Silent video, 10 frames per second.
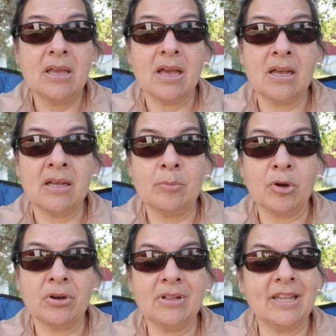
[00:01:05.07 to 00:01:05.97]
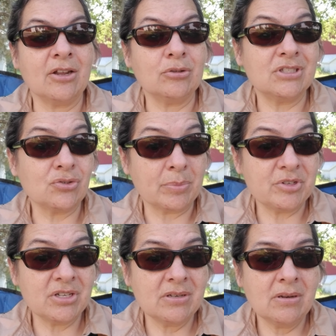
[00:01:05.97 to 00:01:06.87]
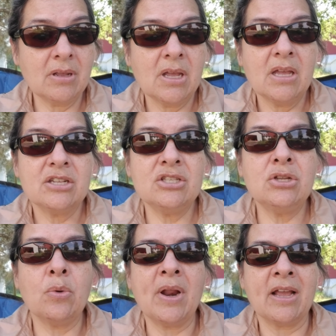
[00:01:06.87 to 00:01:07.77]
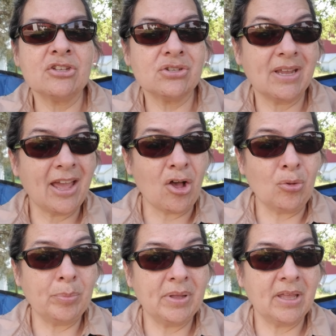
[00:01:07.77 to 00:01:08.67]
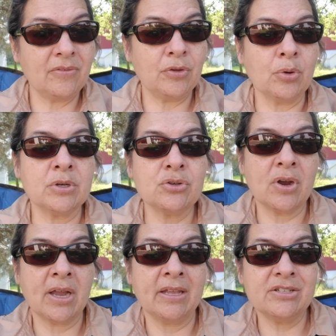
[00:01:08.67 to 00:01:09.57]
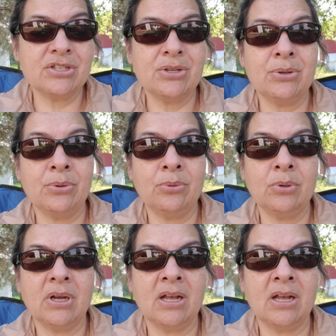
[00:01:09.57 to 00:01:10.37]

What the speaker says: or clinical description, don't actually help if you're trying to